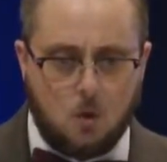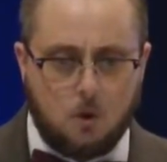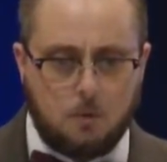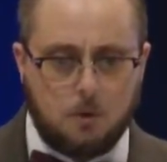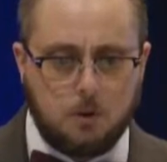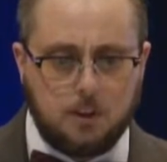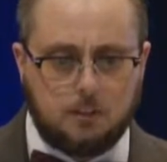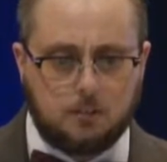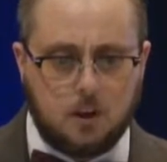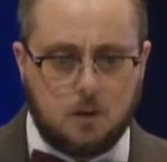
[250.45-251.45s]
What we really
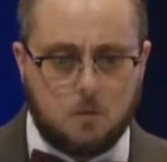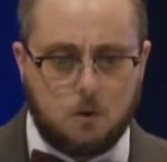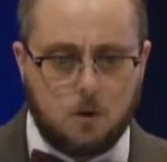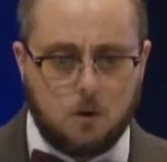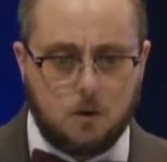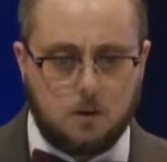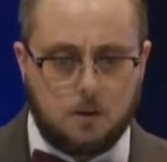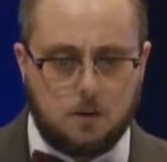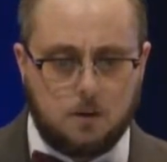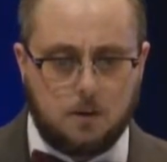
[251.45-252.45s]
saw were
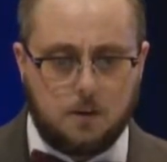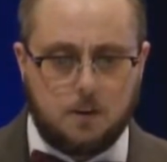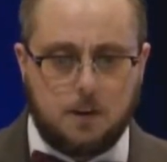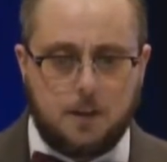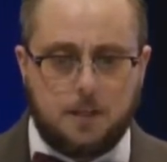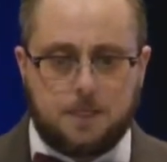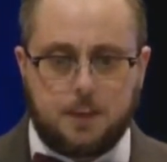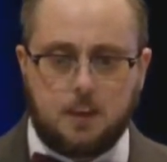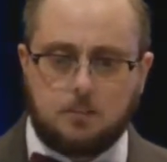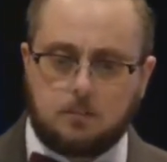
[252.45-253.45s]

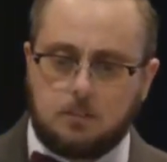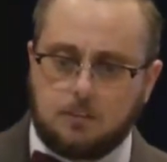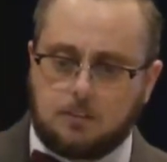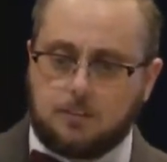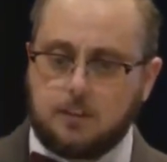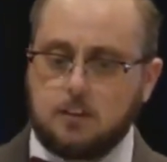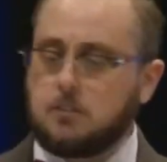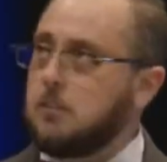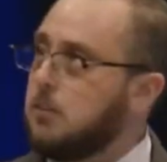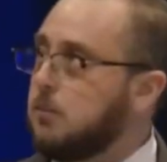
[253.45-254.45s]
these
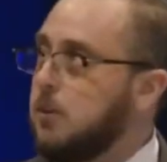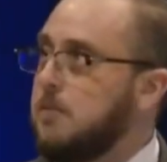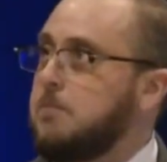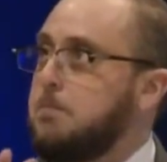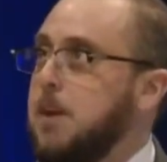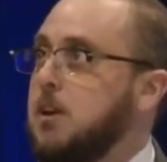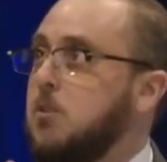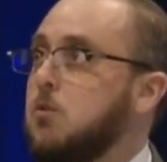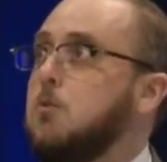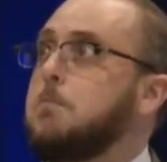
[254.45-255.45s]
6 sort of
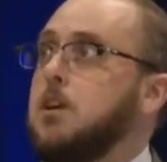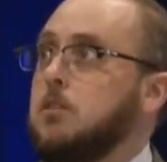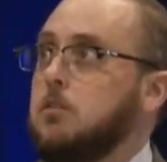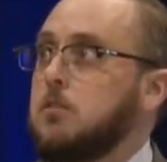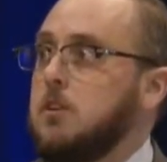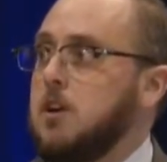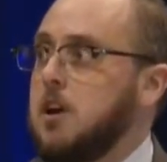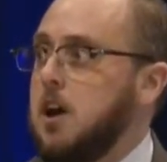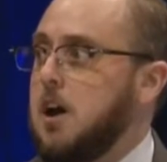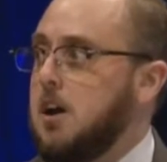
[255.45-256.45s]
big groupings
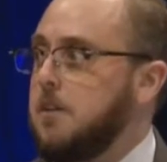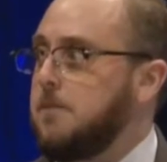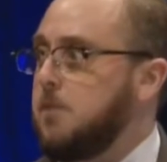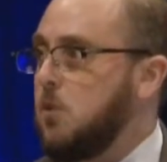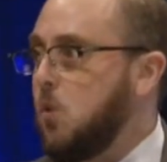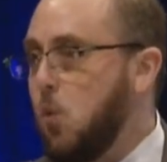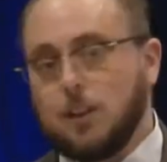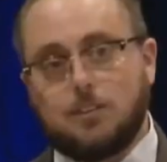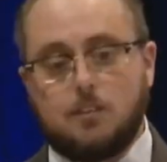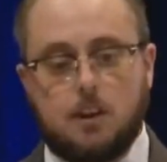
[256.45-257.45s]
of
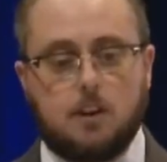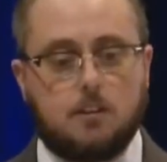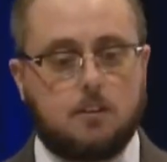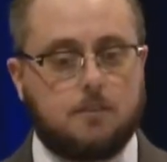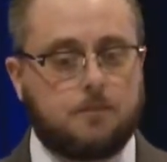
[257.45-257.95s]
what's needed.